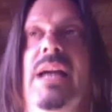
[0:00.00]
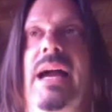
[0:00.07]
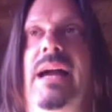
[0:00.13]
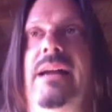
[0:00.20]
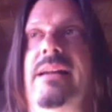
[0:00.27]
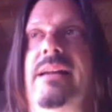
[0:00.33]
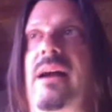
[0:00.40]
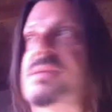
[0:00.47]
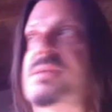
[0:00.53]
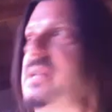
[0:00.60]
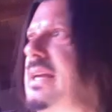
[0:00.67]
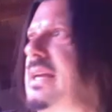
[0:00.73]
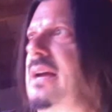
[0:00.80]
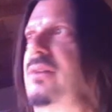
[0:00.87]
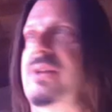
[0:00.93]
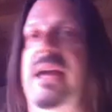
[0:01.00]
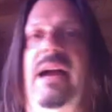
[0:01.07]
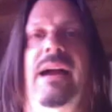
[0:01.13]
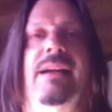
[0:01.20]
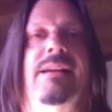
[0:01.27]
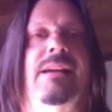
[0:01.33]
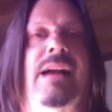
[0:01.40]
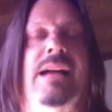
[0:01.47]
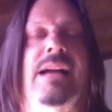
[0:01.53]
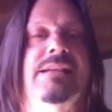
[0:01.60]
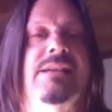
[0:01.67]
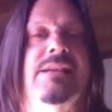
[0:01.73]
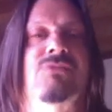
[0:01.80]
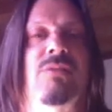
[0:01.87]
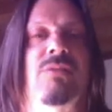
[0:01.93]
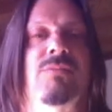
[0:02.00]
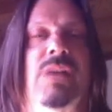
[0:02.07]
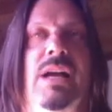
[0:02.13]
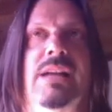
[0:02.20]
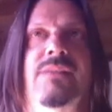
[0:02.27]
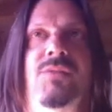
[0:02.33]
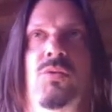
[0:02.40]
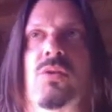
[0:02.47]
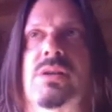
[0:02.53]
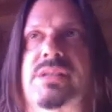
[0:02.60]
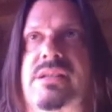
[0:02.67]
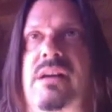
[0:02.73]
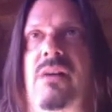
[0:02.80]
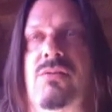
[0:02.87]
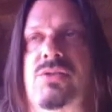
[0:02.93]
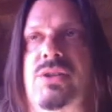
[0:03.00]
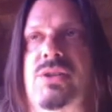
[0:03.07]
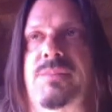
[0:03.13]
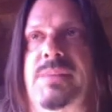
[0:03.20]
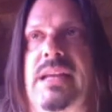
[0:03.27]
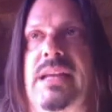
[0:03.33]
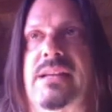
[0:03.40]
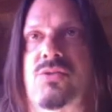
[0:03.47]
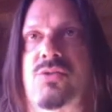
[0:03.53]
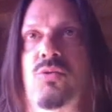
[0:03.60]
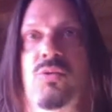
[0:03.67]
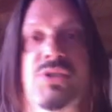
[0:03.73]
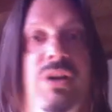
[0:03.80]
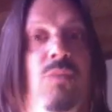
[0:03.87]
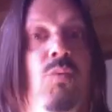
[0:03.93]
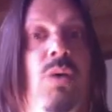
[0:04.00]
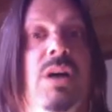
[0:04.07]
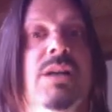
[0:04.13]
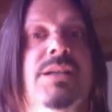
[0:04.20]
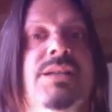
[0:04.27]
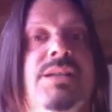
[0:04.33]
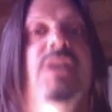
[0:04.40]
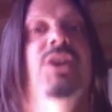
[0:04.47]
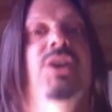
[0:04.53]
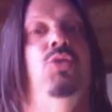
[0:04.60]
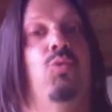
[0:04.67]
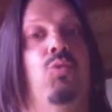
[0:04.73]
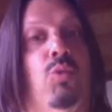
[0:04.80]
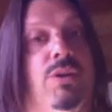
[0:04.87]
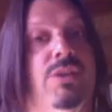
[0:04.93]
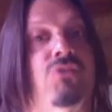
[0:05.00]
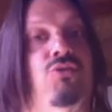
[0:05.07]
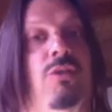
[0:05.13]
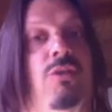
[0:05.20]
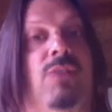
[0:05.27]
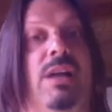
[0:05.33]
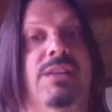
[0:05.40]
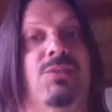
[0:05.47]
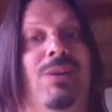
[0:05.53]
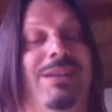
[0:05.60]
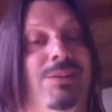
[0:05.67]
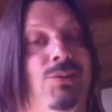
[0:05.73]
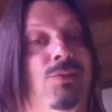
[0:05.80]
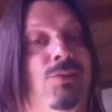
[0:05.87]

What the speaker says: And I was like, hell yeah. And the guys in the drumline, if you were on scholarship at that school, which I was, you were in the drumline. So I had to